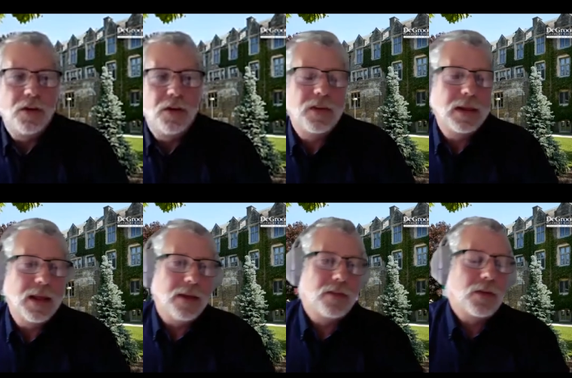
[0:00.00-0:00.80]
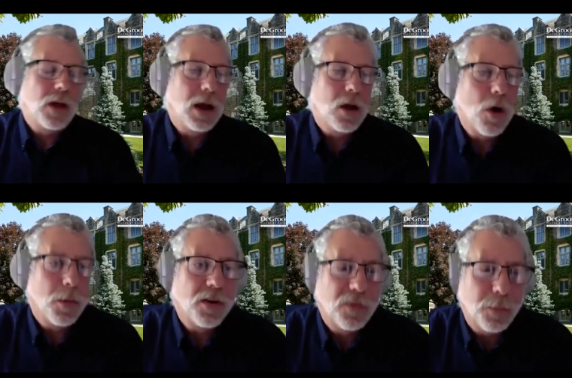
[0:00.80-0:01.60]
less uh,
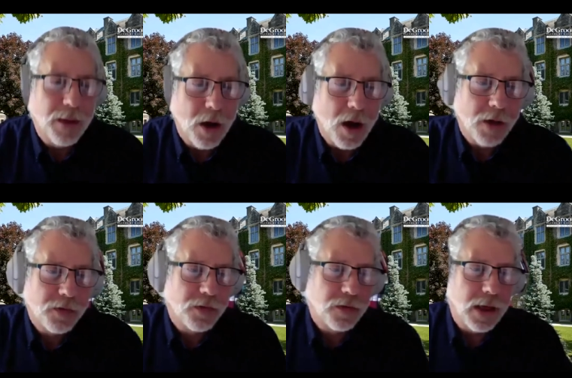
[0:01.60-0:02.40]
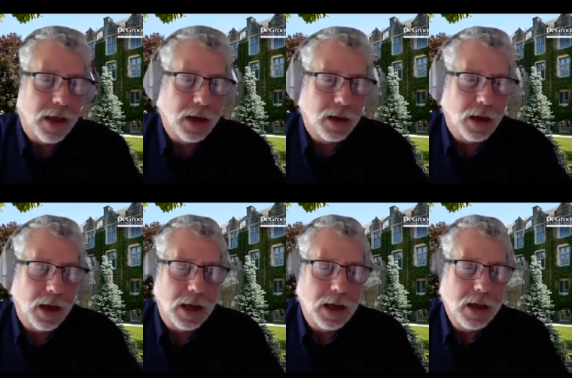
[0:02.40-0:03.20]
corporate spin-offs and,
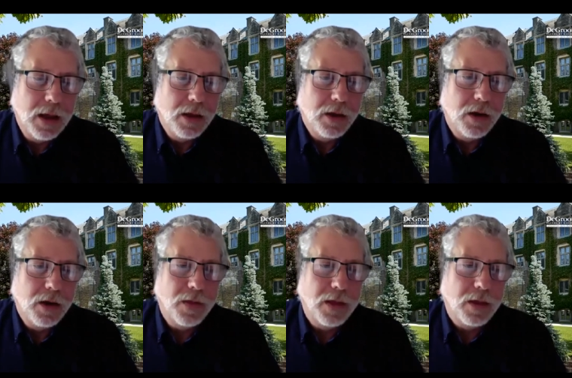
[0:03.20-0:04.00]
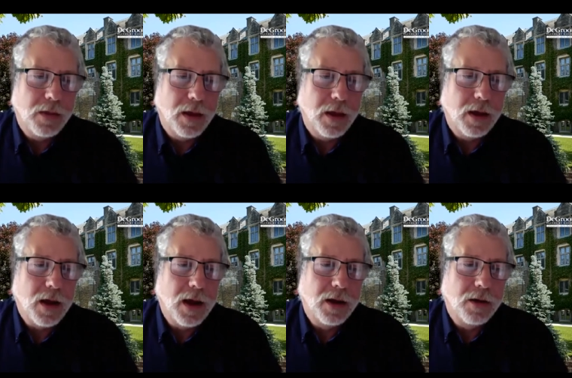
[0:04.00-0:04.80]
uh, you know, the, the
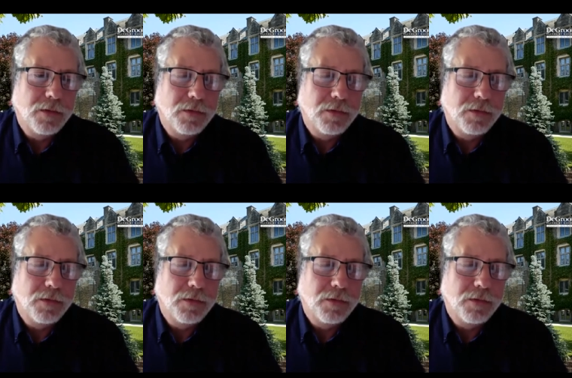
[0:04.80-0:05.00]
kind of